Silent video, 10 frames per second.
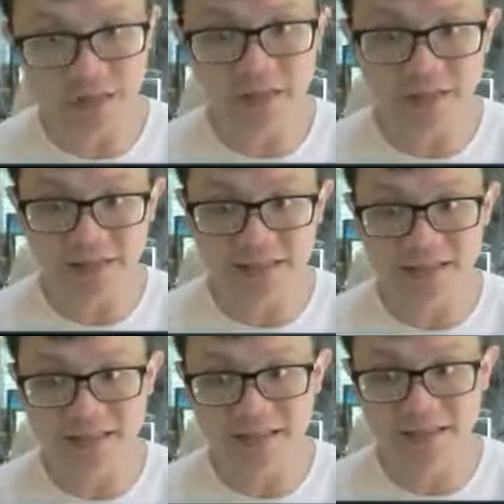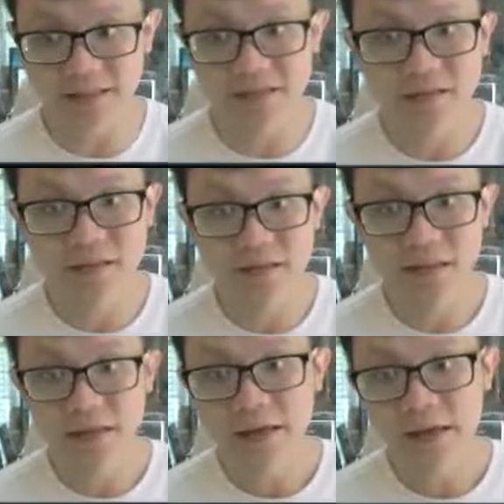In the gas there's nothing
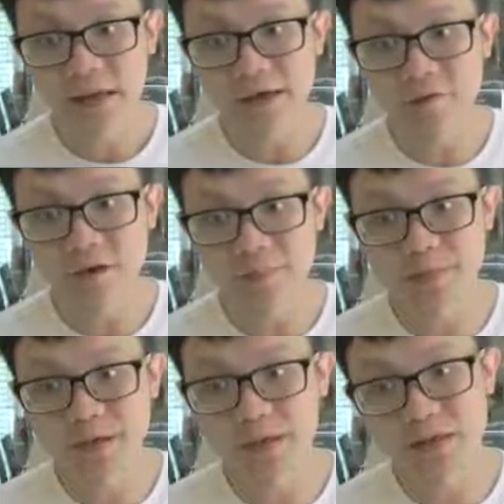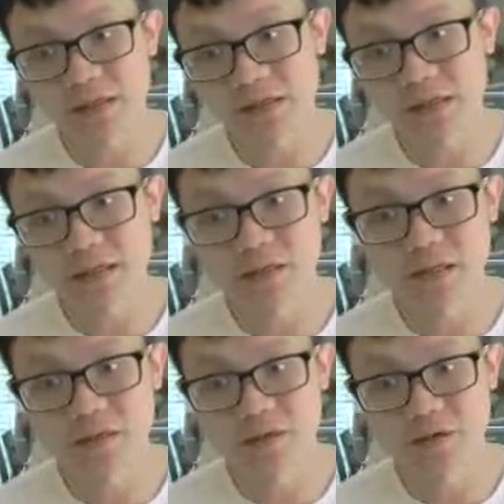air vapor is
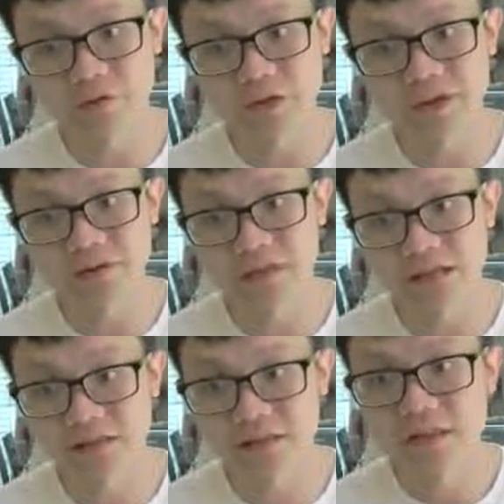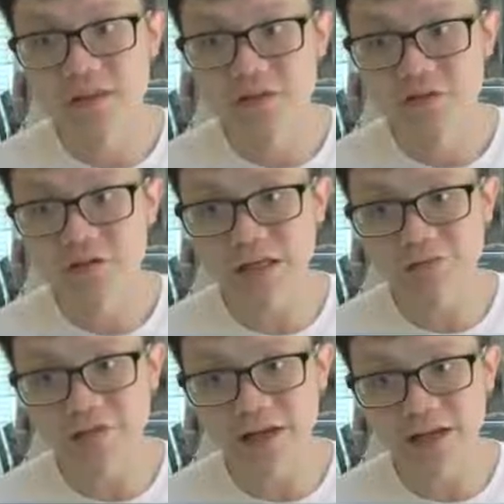uh, not really related so if
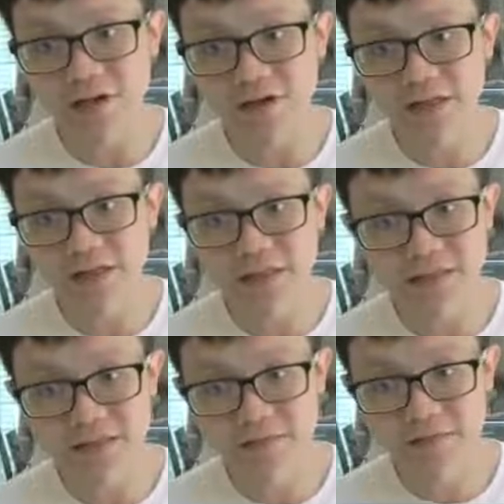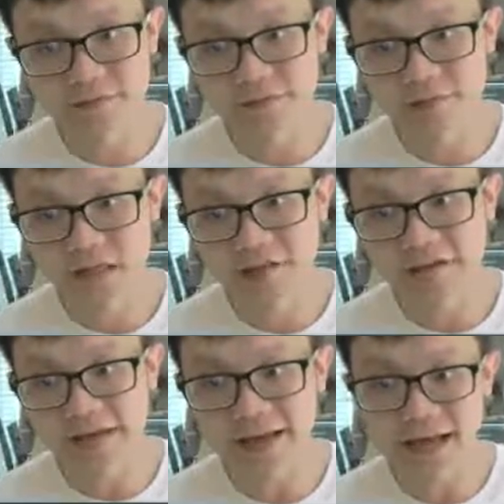you add all these you
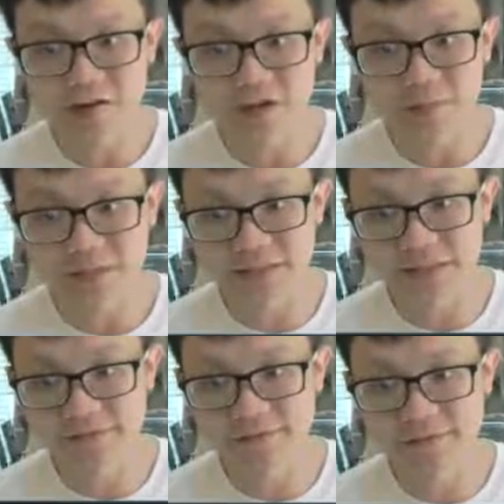will get 100 percent